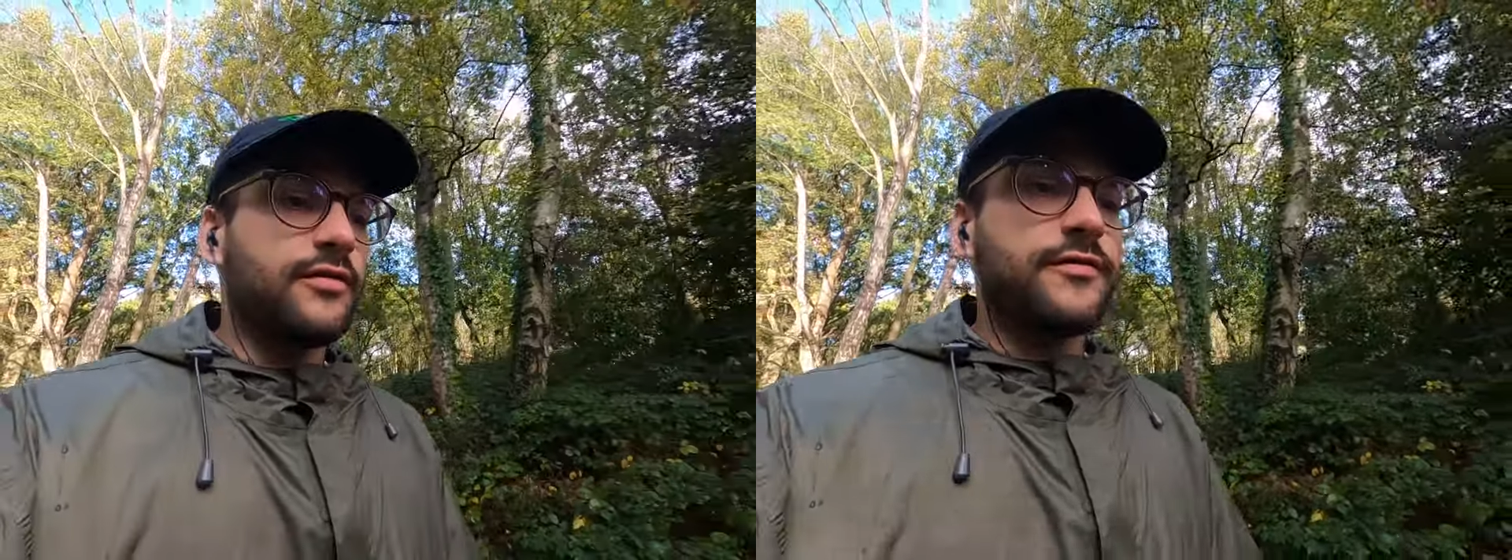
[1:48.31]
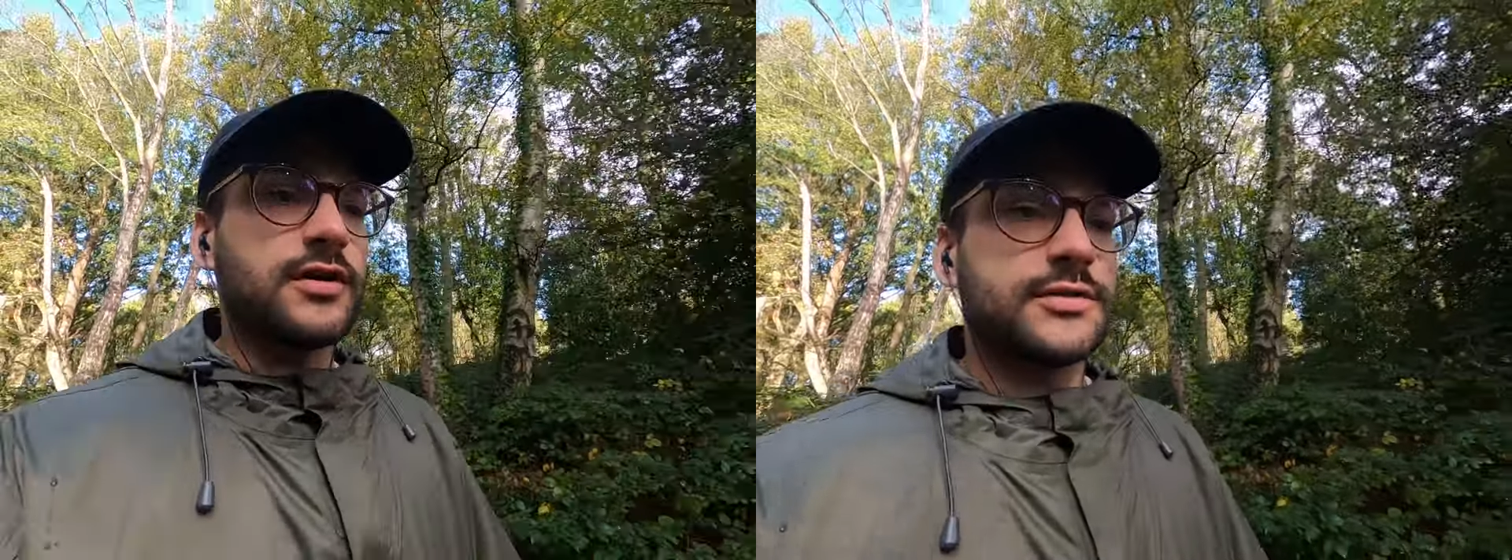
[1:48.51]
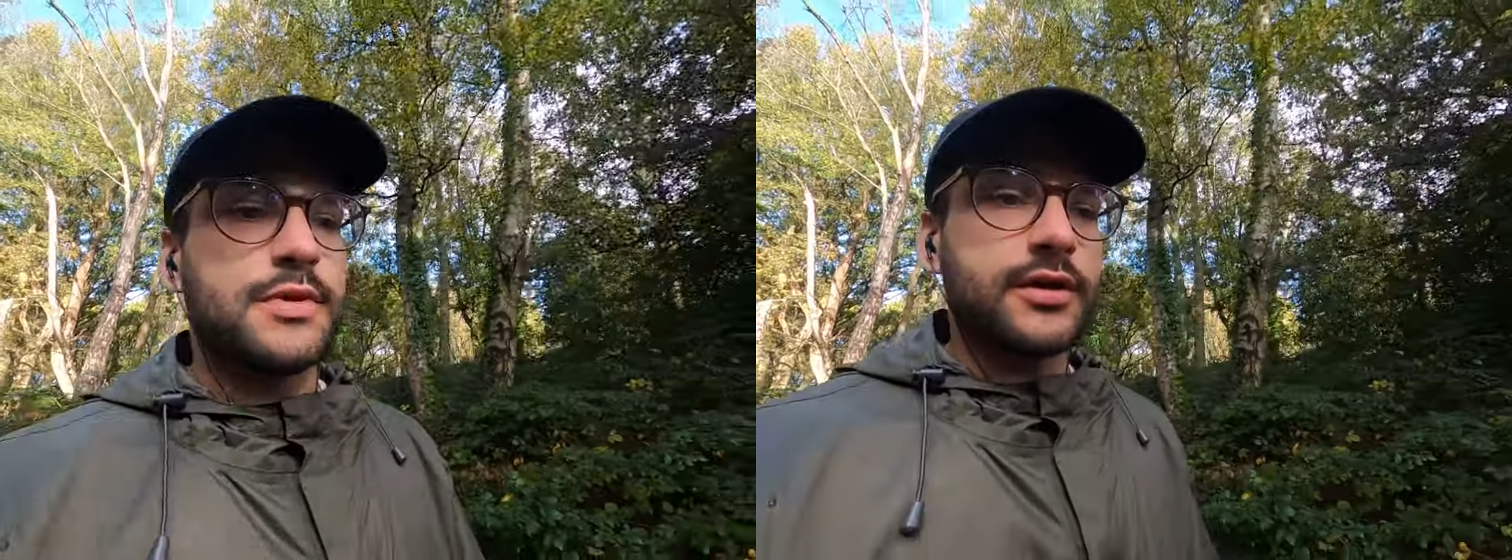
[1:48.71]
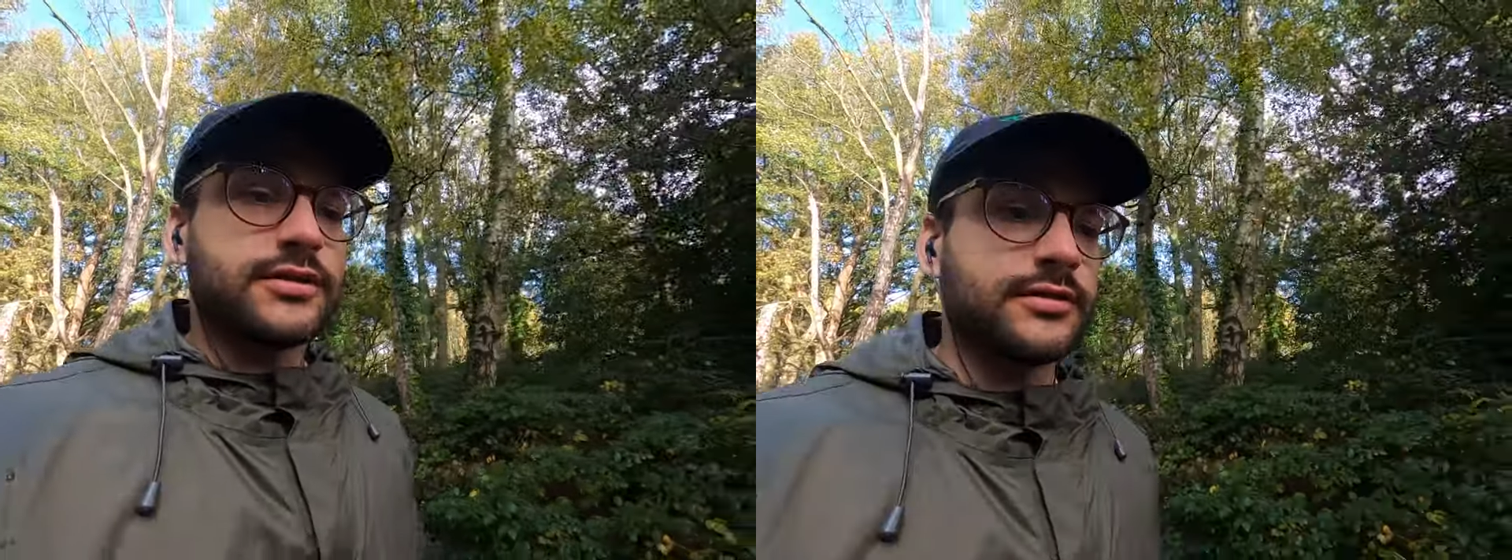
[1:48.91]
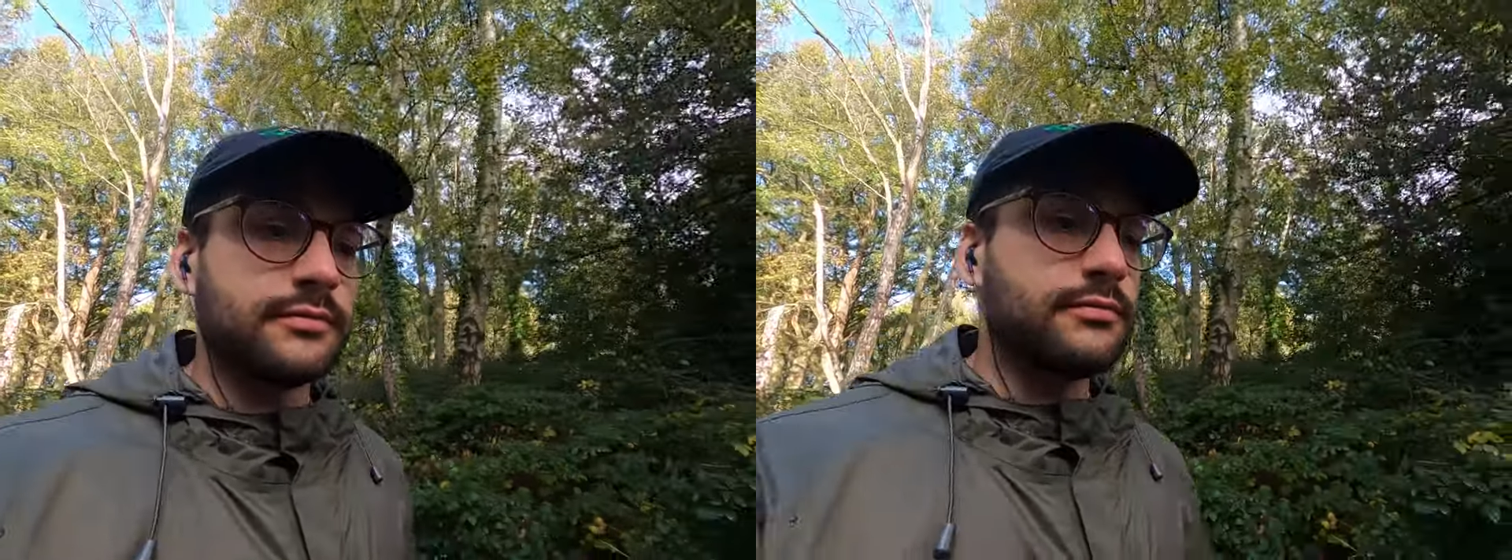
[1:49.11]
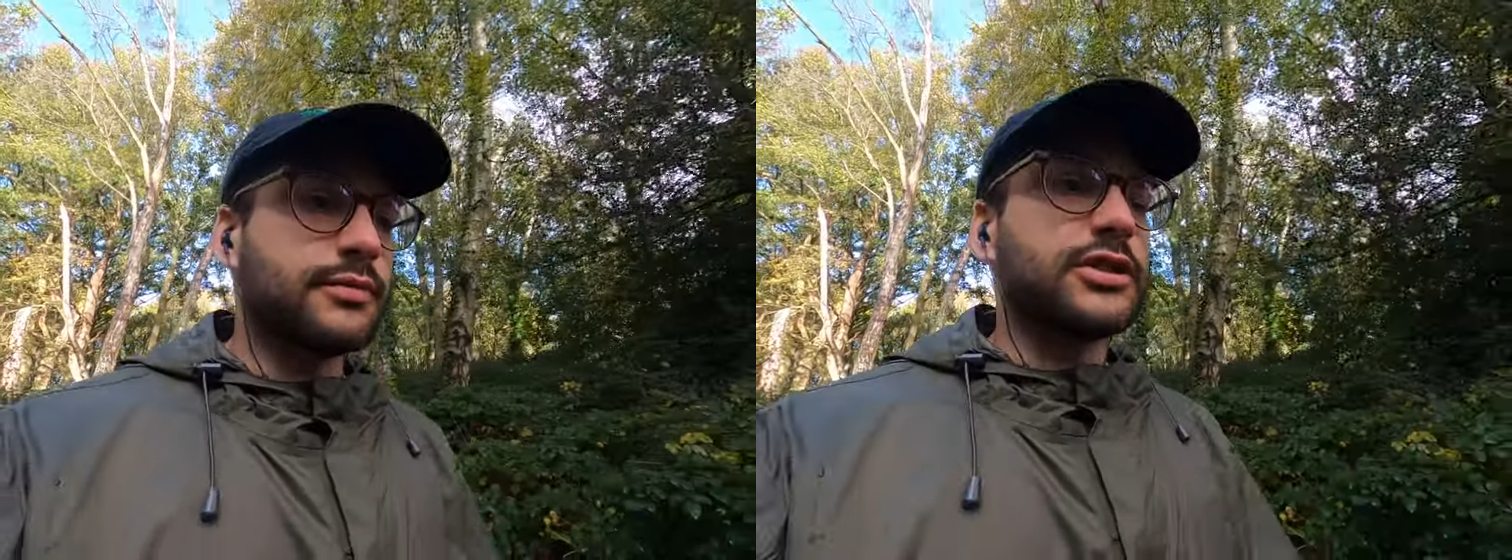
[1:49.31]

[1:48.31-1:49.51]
a first person